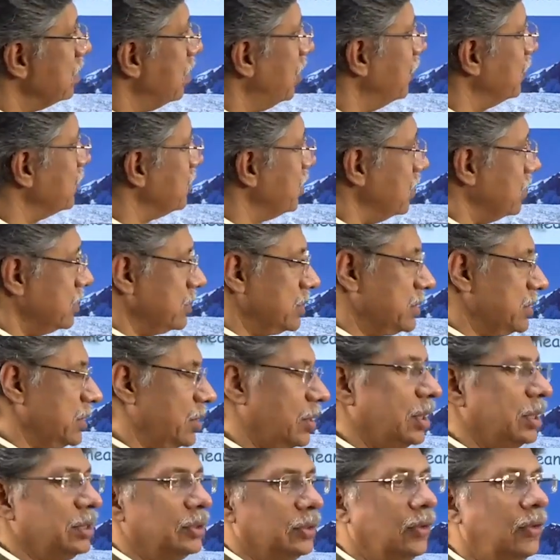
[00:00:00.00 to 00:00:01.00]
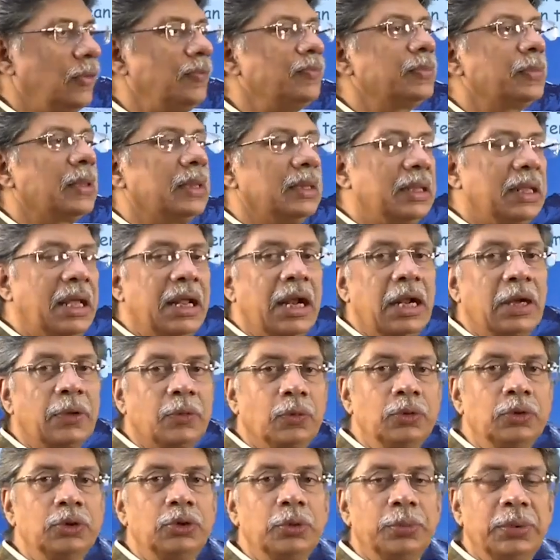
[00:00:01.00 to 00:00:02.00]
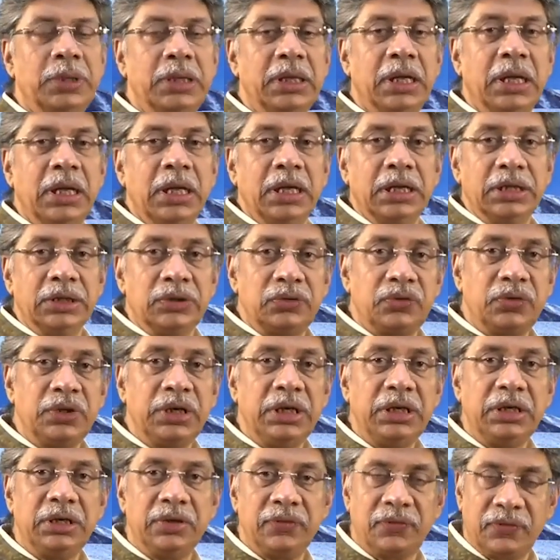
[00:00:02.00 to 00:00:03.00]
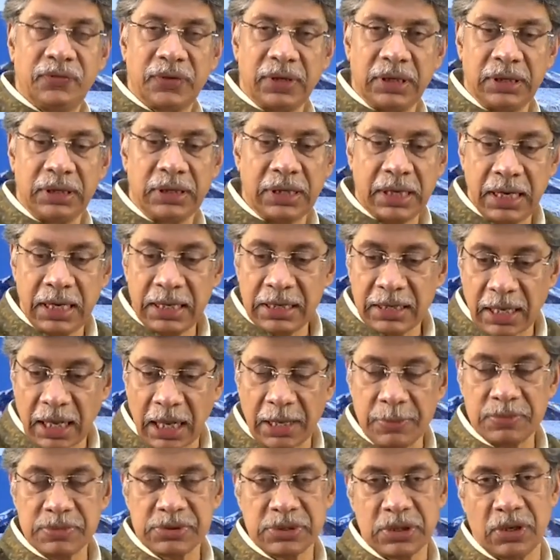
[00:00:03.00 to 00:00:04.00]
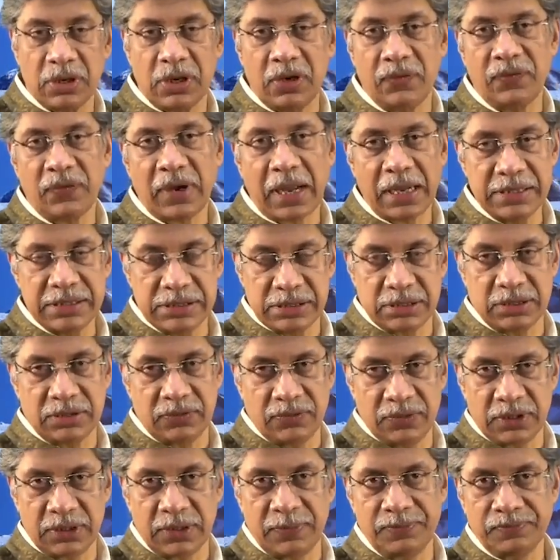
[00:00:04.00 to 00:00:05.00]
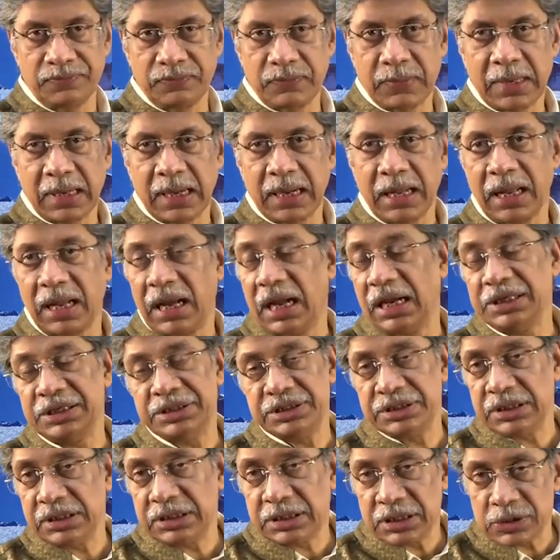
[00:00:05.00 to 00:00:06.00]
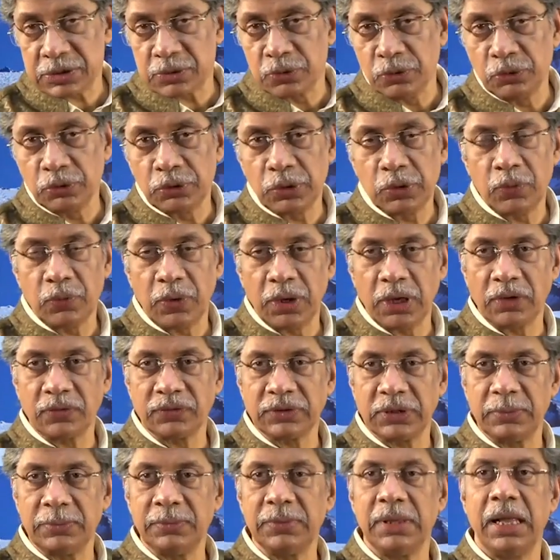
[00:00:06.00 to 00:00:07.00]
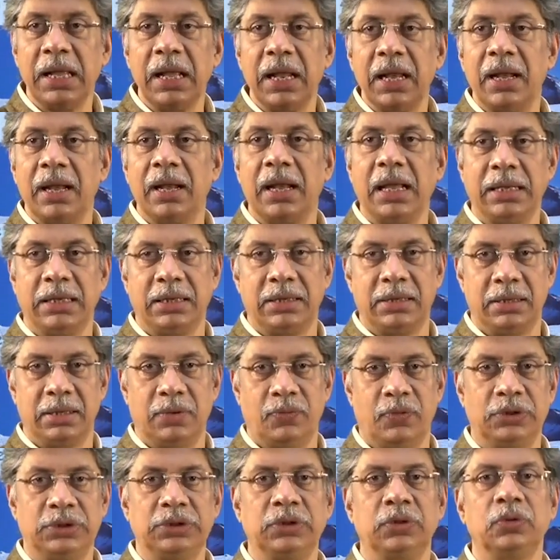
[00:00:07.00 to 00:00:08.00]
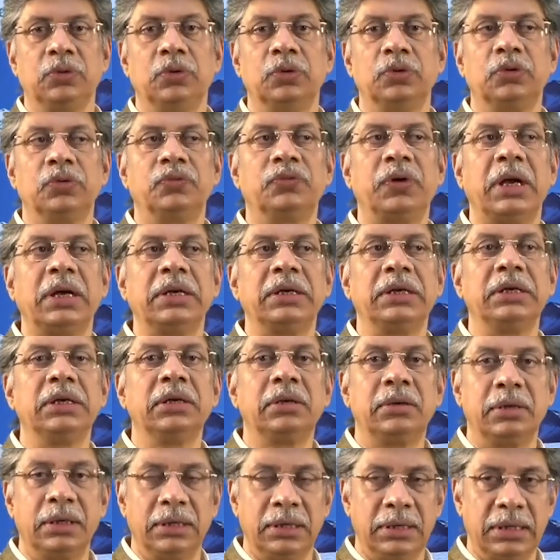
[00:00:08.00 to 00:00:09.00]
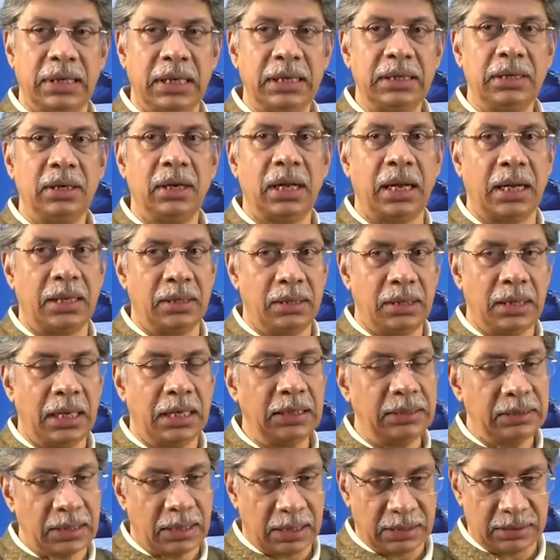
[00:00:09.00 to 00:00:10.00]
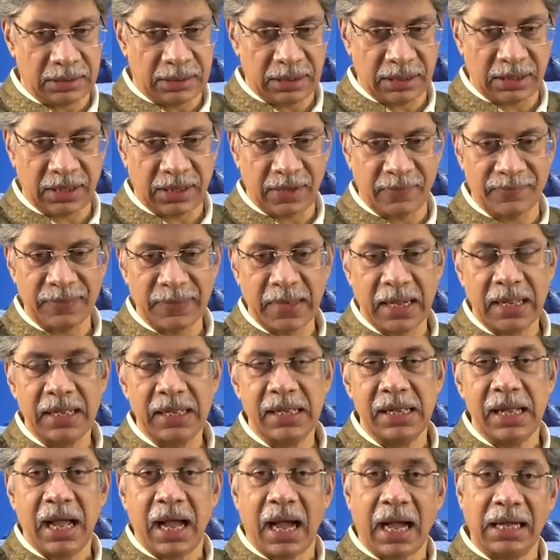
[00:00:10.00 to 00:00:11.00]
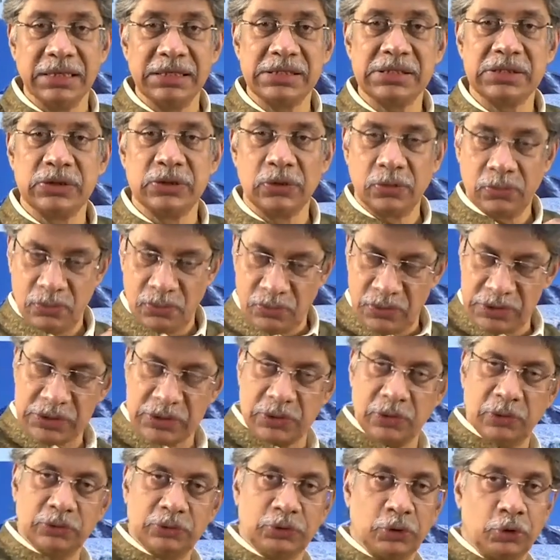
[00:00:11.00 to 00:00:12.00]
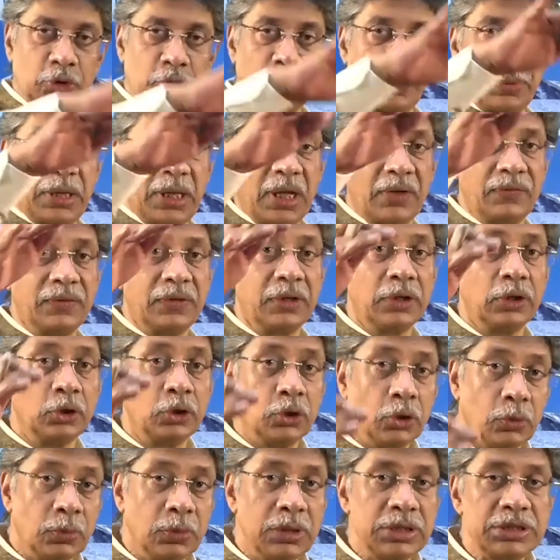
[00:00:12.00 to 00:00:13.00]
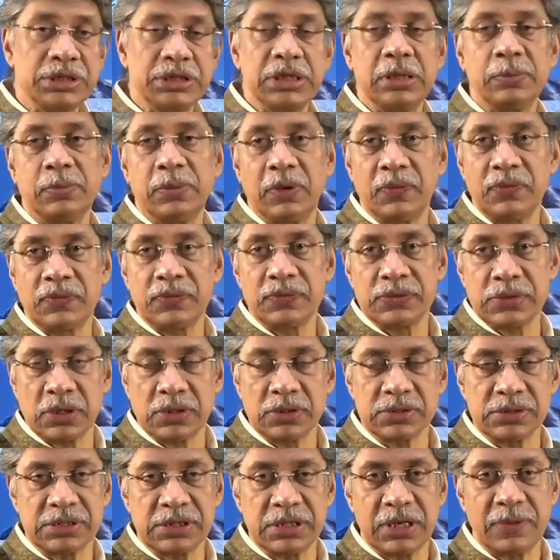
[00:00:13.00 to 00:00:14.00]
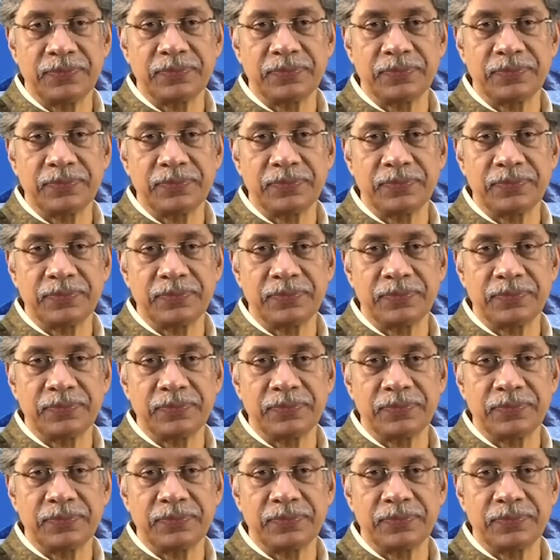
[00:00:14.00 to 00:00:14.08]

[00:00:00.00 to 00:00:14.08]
of sorts, although there are going to be three different types of ice cover. Ice sheet is going to be one of them, like what you're going to find in Greenland and Antarctica. Ice dome, which goes on to be having a domal shape of sorts.